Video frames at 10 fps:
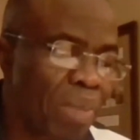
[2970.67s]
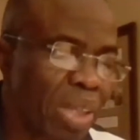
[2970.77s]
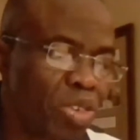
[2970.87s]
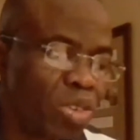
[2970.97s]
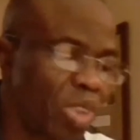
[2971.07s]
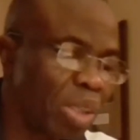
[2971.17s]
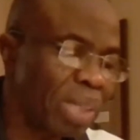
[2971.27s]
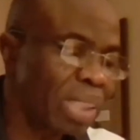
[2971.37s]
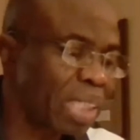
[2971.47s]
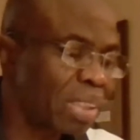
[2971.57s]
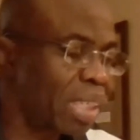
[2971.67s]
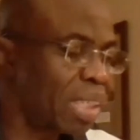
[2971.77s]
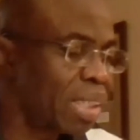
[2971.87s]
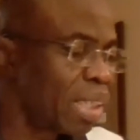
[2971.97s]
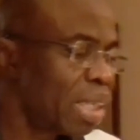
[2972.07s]
Matthew chapter
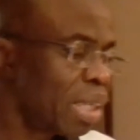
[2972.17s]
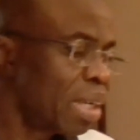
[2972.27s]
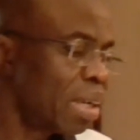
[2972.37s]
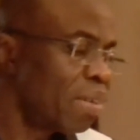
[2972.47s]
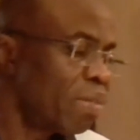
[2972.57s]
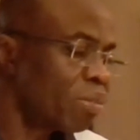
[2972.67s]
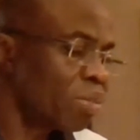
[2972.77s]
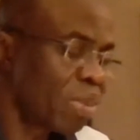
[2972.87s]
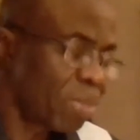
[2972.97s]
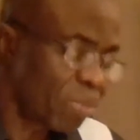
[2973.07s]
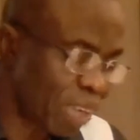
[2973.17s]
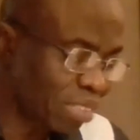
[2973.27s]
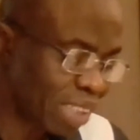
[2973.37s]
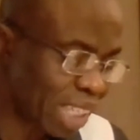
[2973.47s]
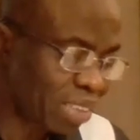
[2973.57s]
thirteen,
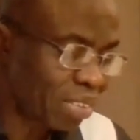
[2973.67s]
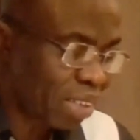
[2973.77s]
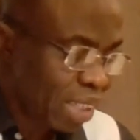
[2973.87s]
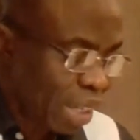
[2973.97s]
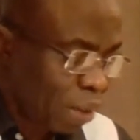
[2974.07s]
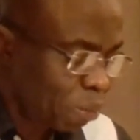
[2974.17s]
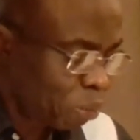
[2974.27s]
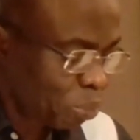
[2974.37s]
verse thirty, rather.